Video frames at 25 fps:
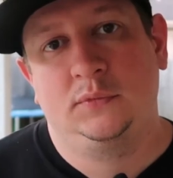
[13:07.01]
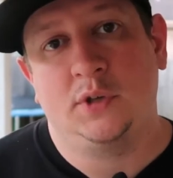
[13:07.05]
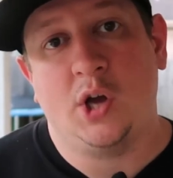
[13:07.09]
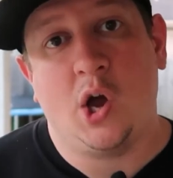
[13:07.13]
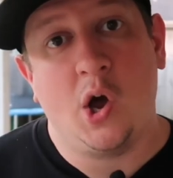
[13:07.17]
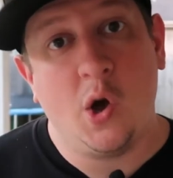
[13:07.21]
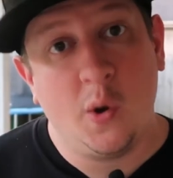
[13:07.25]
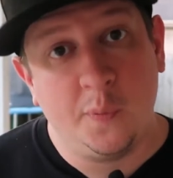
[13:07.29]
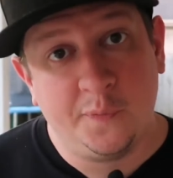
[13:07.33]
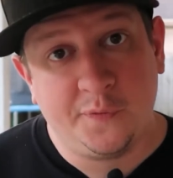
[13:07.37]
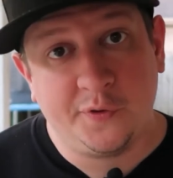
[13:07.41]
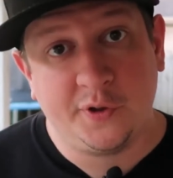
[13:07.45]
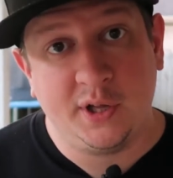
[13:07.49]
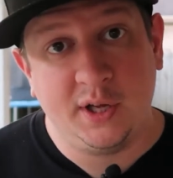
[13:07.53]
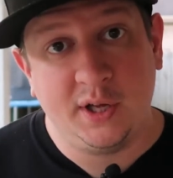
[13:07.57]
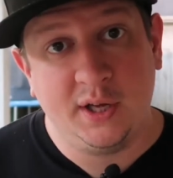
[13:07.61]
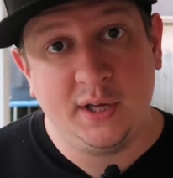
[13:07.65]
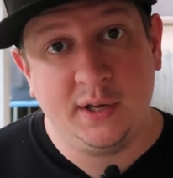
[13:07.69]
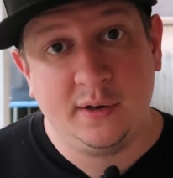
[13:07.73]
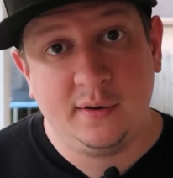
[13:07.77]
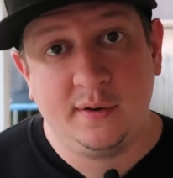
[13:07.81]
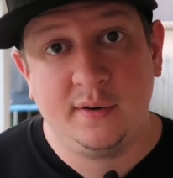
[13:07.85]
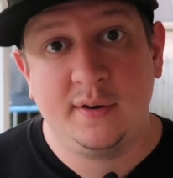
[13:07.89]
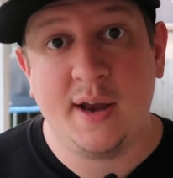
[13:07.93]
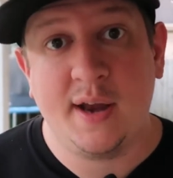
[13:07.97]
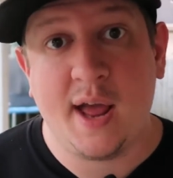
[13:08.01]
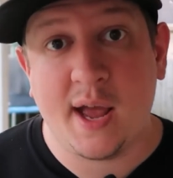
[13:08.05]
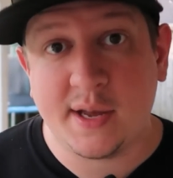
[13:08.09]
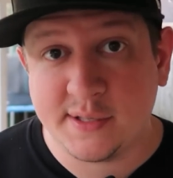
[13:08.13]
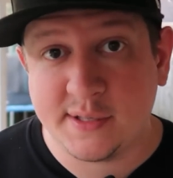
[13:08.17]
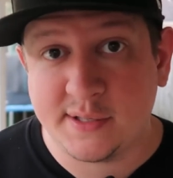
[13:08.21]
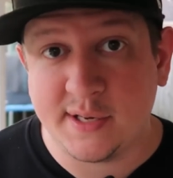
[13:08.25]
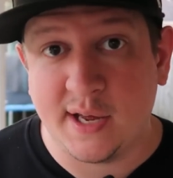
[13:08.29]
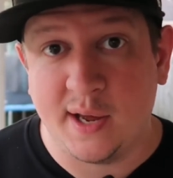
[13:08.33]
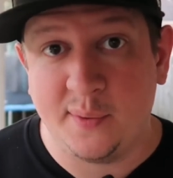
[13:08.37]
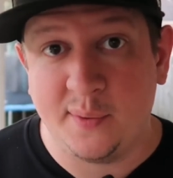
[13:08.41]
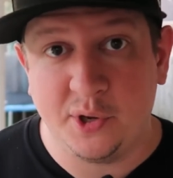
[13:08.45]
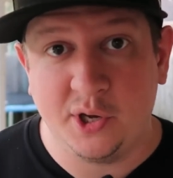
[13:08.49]
Hopefully,
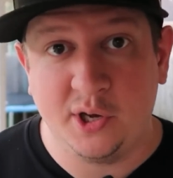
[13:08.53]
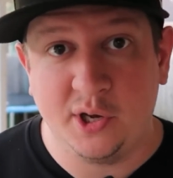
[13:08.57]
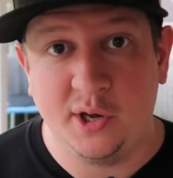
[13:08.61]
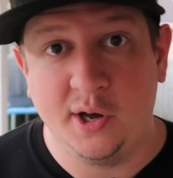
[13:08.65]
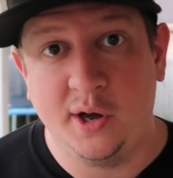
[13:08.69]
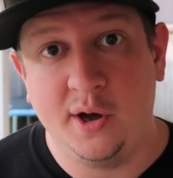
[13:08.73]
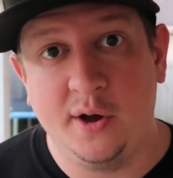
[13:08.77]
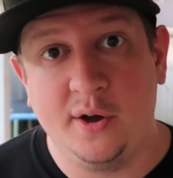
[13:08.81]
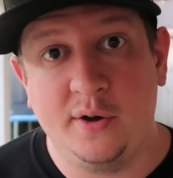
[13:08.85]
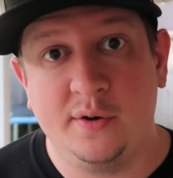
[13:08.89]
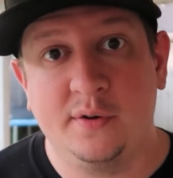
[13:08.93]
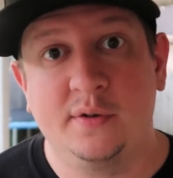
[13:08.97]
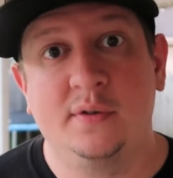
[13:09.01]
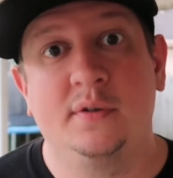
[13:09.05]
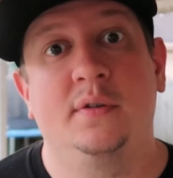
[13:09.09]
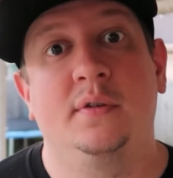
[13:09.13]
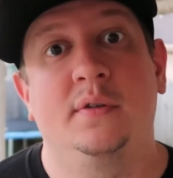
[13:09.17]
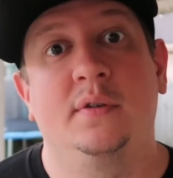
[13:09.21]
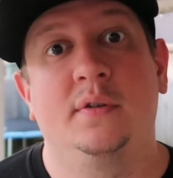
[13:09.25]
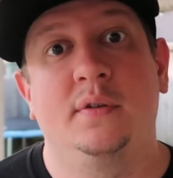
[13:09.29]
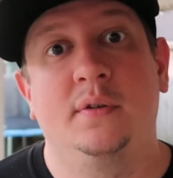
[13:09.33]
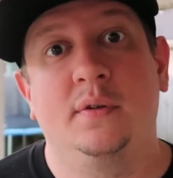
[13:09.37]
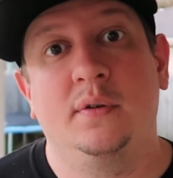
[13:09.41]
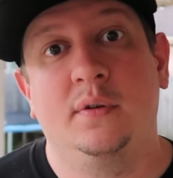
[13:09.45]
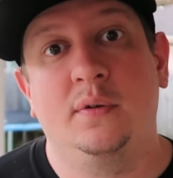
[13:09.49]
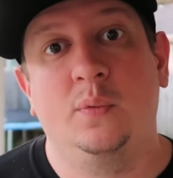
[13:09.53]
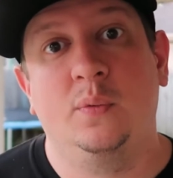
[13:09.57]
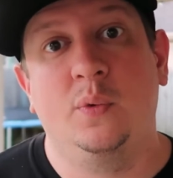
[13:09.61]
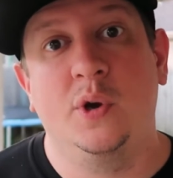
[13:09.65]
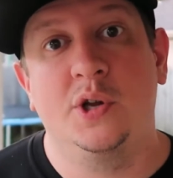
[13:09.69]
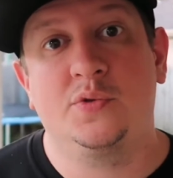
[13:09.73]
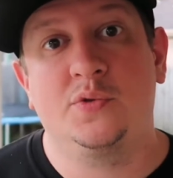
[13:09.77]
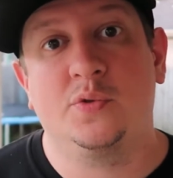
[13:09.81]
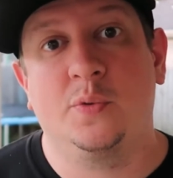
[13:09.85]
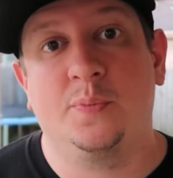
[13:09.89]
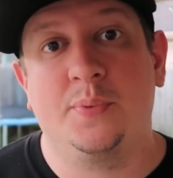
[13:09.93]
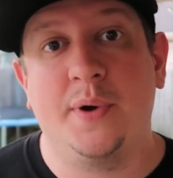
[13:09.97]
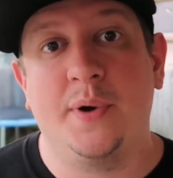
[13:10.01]
next time we go,
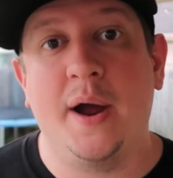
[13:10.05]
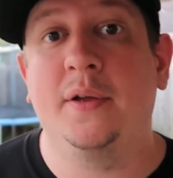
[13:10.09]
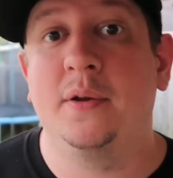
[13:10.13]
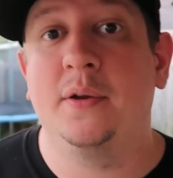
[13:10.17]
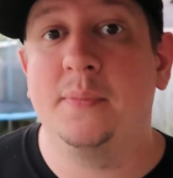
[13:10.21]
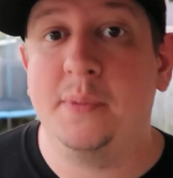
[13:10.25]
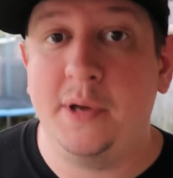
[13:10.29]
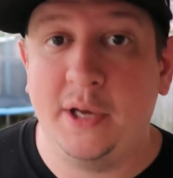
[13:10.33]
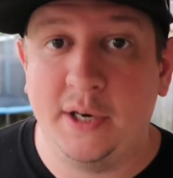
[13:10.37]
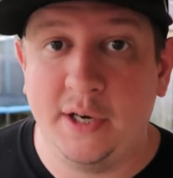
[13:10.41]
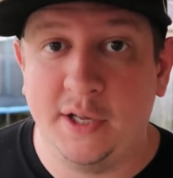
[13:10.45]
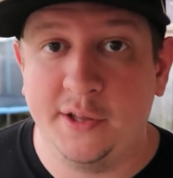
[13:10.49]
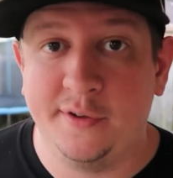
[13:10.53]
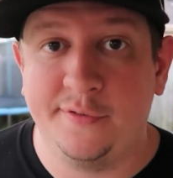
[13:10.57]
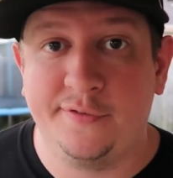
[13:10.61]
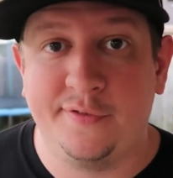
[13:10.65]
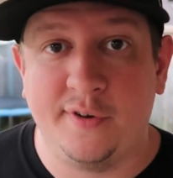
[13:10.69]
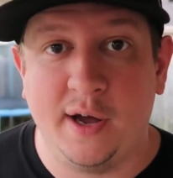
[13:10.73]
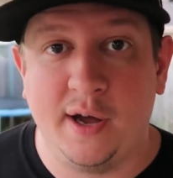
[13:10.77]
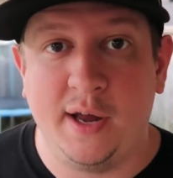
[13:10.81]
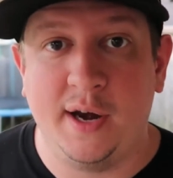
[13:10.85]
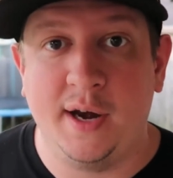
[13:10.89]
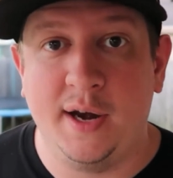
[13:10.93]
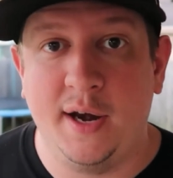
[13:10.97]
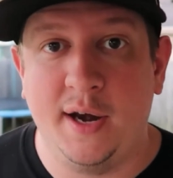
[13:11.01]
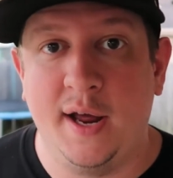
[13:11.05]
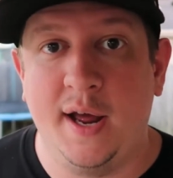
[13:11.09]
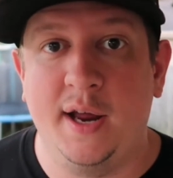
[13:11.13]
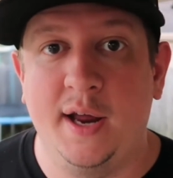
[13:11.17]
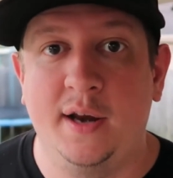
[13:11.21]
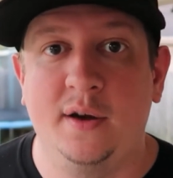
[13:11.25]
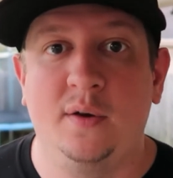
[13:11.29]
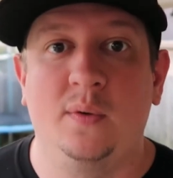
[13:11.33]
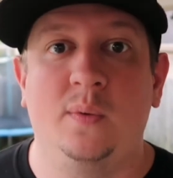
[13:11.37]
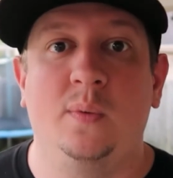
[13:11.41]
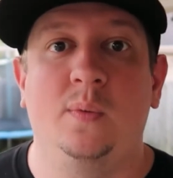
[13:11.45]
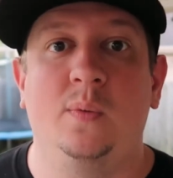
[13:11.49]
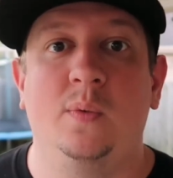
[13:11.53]
which will probably be another Friday
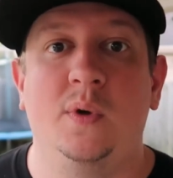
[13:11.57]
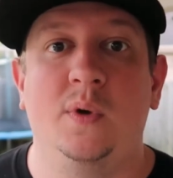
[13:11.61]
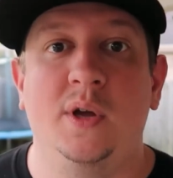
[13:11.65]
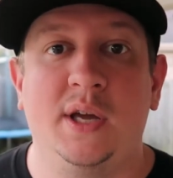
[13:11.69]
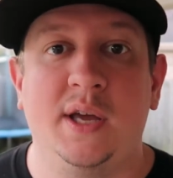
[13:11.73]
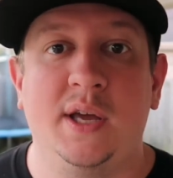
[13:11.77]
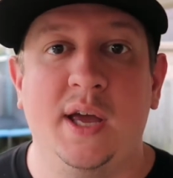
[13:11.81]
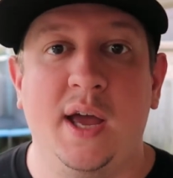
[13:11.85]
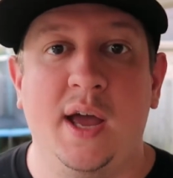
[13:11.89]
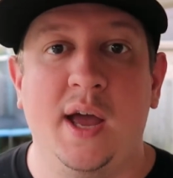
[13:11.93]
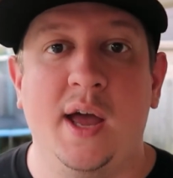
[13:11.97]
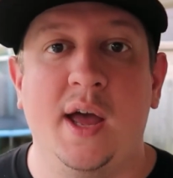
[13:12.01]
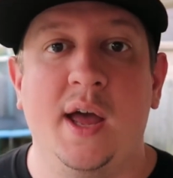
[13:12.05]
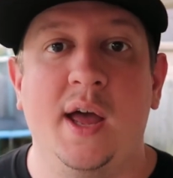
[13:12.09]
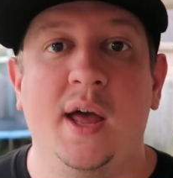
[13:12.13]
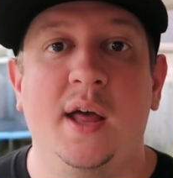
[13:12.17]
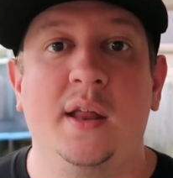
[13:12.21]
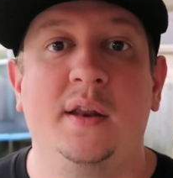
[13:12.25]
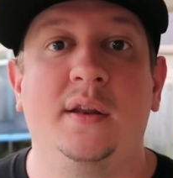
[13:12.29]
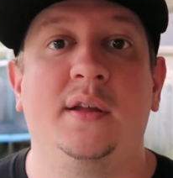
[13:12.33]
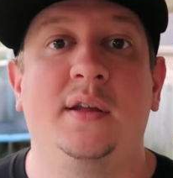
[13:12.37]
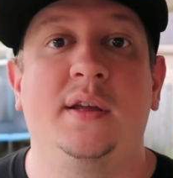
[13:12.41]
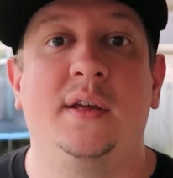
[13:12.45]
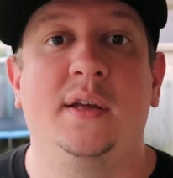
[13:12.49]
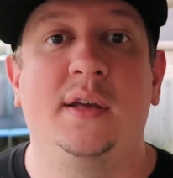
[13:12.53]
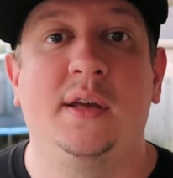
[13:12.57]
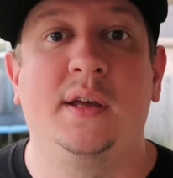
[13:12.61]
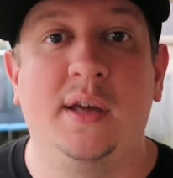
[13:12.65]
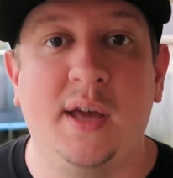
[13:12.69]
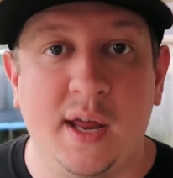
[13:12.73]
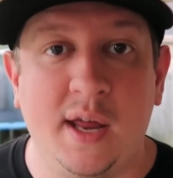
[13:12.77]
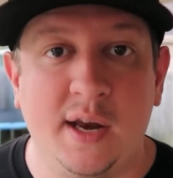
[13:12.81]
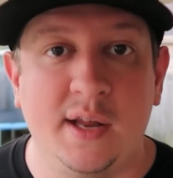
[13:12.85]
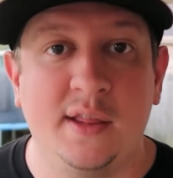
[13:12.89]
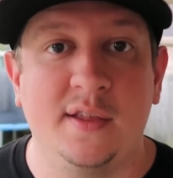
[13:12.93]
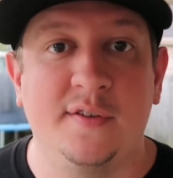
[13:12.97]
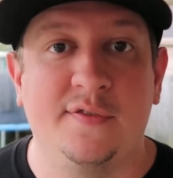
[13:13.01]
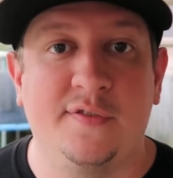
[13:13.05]
night, we can
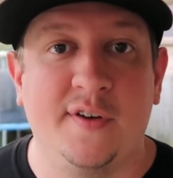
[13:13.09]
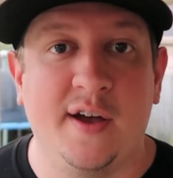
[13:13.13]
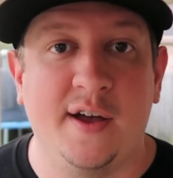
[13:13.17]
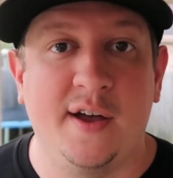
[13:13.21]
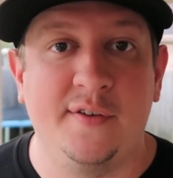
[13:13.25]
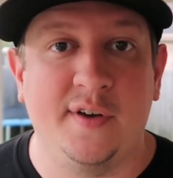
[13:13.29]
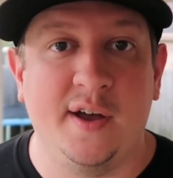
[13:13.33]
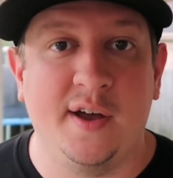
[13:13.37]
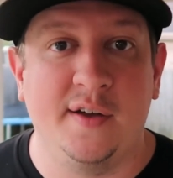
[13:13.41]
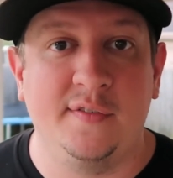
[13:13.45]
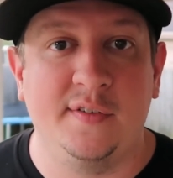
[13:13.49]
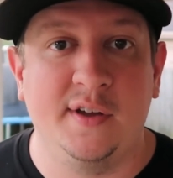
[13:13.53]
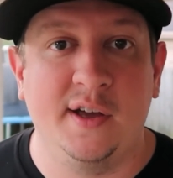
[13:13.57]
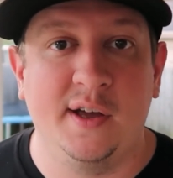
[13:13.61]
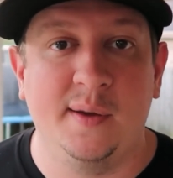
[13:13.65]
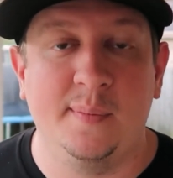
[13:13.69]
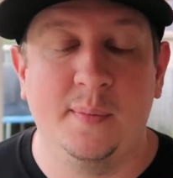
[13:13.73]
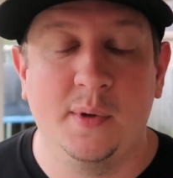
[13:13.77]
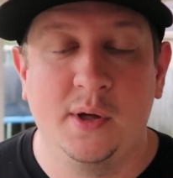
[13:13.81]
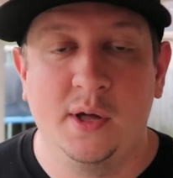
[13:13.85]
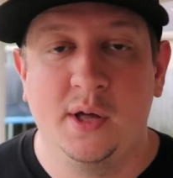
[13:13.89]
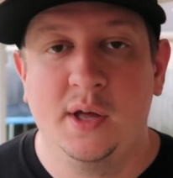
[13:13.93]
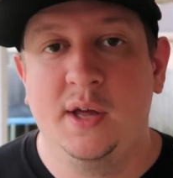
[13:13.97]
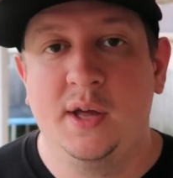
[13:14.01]
get in the 5-5 game.